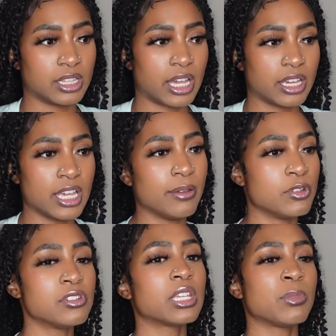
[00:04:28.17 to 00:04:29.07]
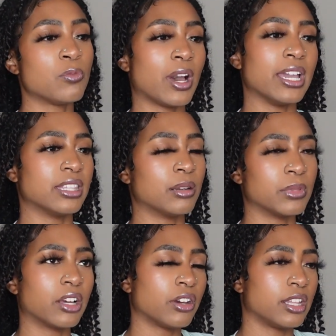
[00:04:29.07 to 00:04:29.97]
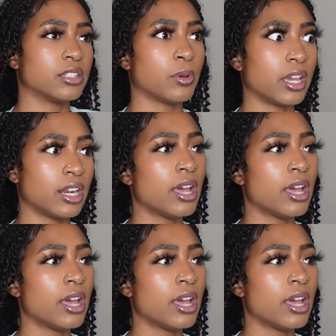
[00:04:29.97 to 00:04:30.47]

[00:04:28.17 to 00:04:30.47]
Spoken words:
Like, if you just give me white, then I'm like, okay, that's white.